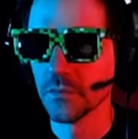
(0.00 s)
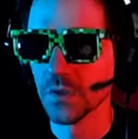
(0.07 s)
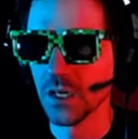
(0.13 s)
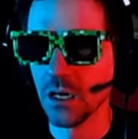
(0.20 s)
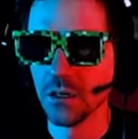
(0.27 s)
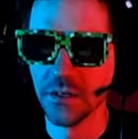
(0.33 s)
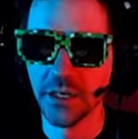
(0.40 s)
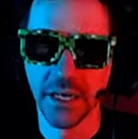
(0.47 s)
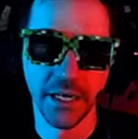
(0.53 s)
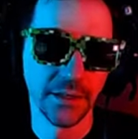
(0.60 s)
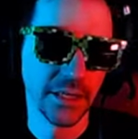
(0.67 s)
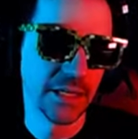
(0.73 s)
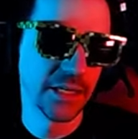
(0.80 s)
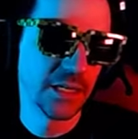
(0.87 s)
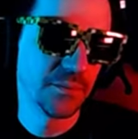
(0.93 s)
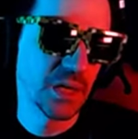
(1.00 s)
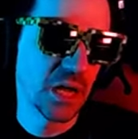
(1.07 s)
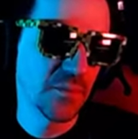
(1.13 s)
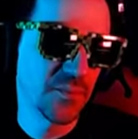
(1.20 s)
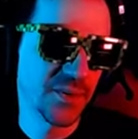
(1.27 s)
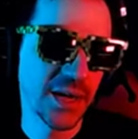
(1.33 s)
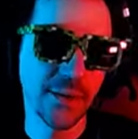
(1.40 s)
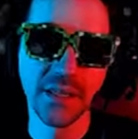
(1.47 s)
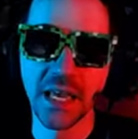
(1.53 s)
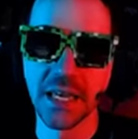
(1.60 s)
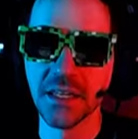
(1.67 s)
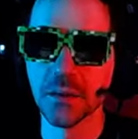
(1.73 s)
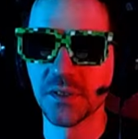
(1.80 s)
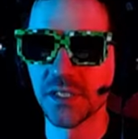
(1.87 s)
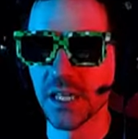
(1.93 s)
All right, and I'll, I'll probably end
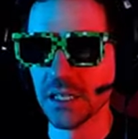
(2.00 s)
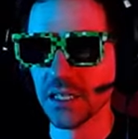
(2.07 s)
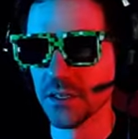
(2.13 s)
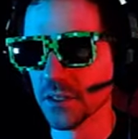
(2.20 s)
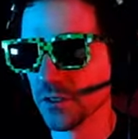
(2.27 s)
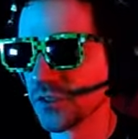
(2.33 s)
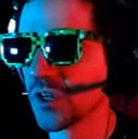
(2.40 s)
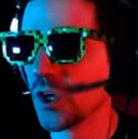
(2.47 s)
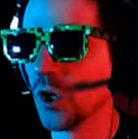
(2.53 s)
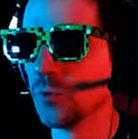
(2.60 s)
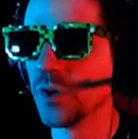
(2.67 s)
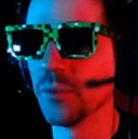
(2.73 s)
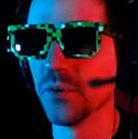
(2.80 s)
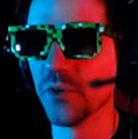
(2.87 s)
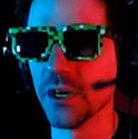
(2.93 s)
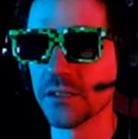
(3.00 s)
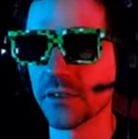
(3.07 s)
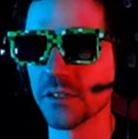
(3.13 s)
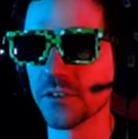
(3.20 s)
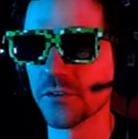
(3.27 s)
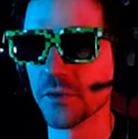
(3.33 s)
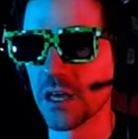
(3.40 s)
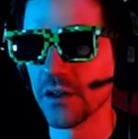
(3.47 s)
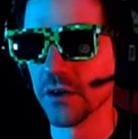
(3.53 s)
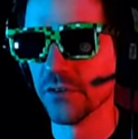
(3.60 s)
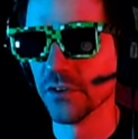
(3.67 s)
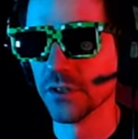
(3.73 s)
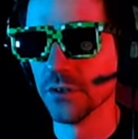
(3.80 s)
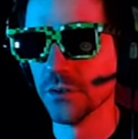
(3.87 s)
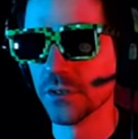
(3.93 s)
up selling those Cobra bracelets without ever
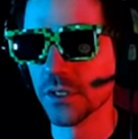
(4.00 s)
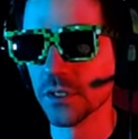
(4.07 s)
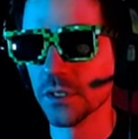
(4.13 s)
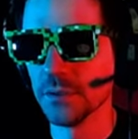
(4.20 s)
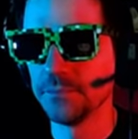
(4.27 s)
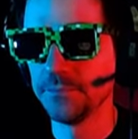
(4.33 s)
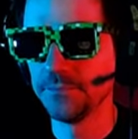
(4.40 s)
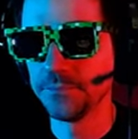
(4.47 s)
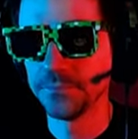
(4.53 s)
using them.